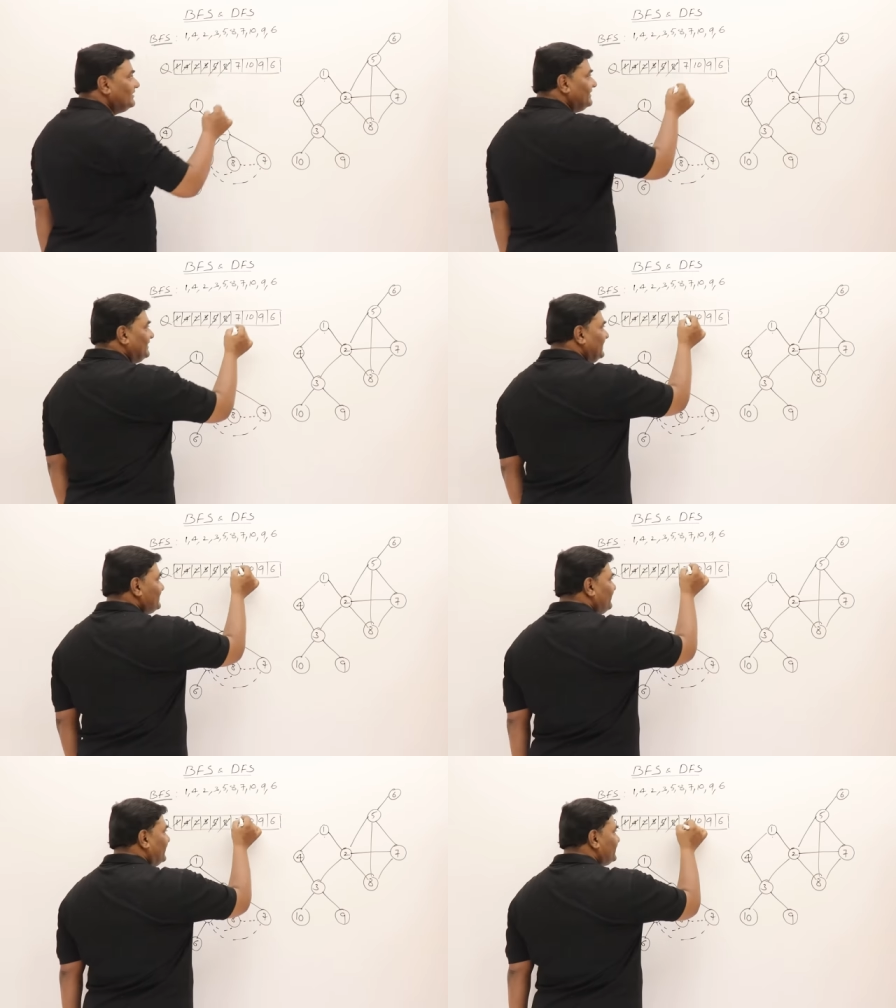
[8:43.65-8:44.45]
Then
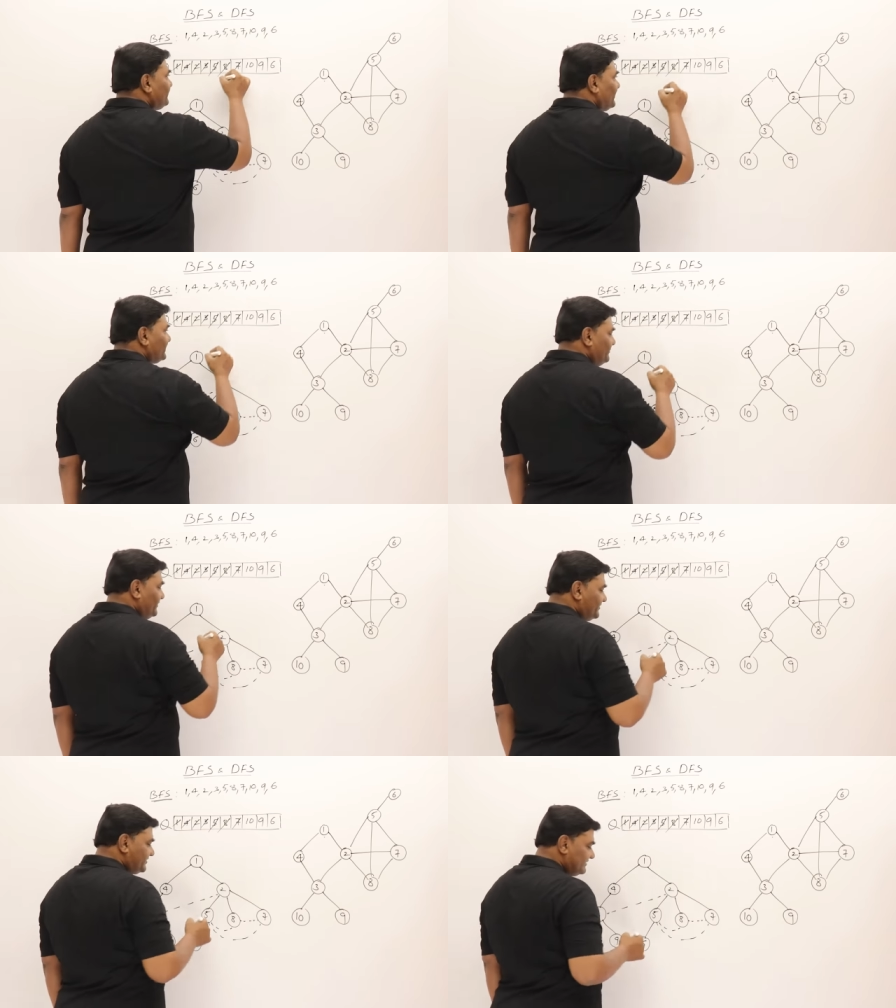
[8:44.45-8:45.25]
next vertex for
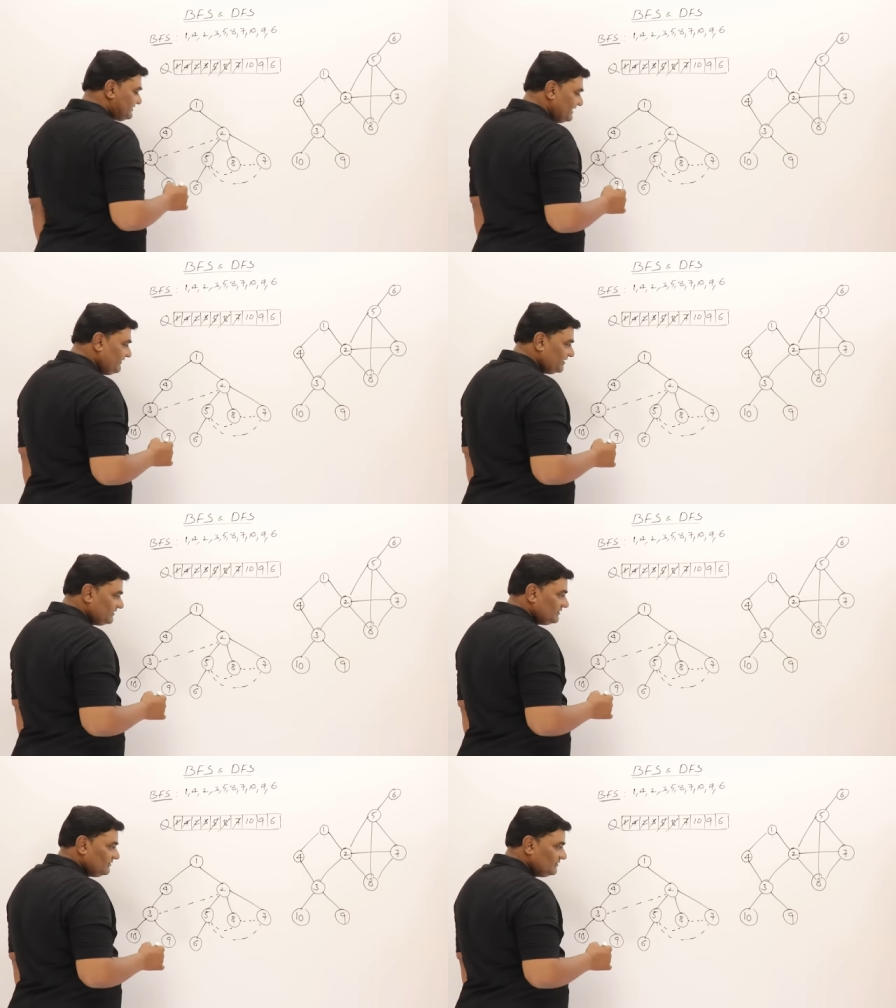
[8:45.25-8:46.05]
exploration, 7.